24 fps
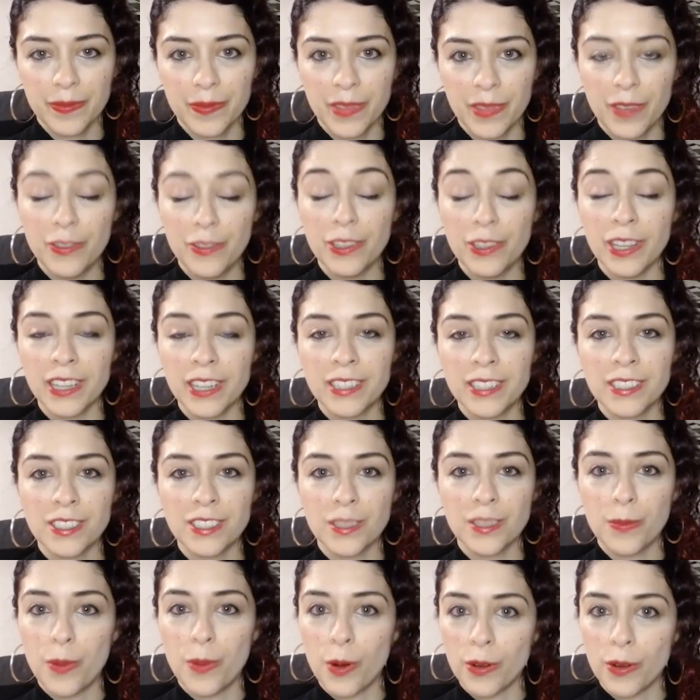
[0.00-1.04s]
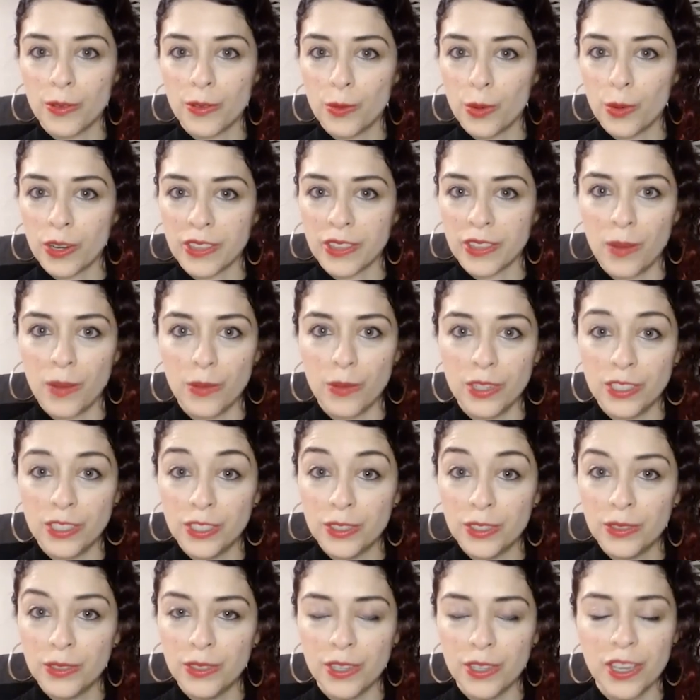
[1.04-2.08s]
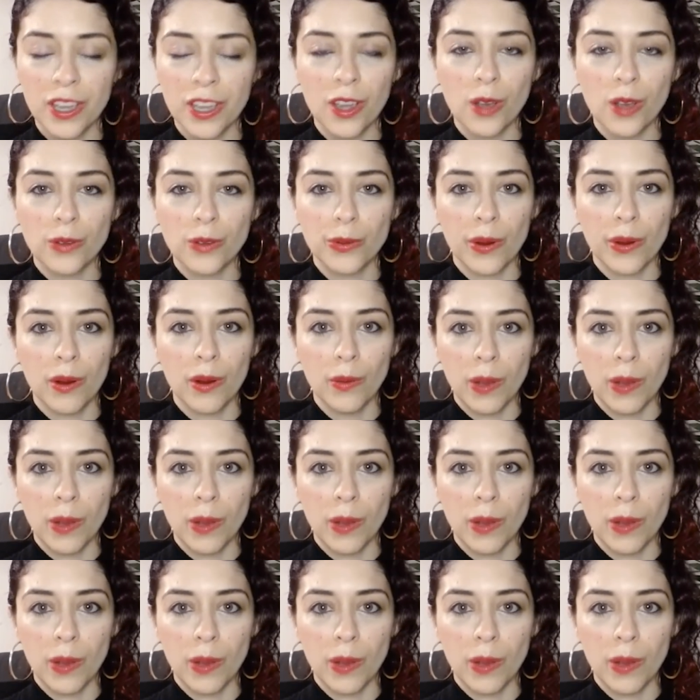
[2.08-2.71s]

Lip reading: If you'd like to support the work that we do, you can go to our